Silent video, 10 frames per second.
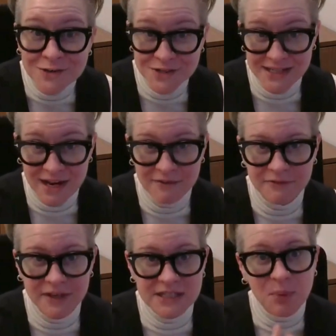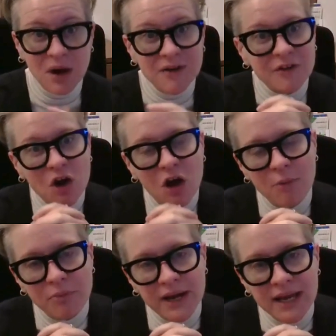or your stuff. It's part of a
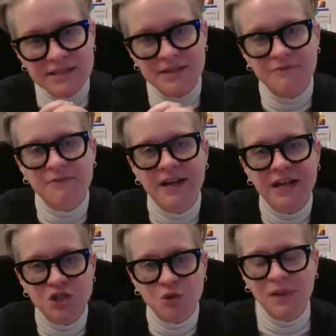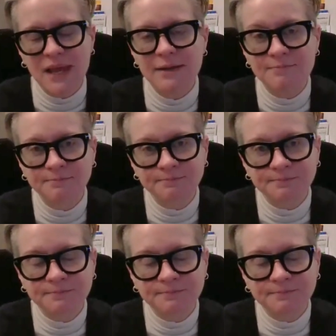comprehensive financial plan.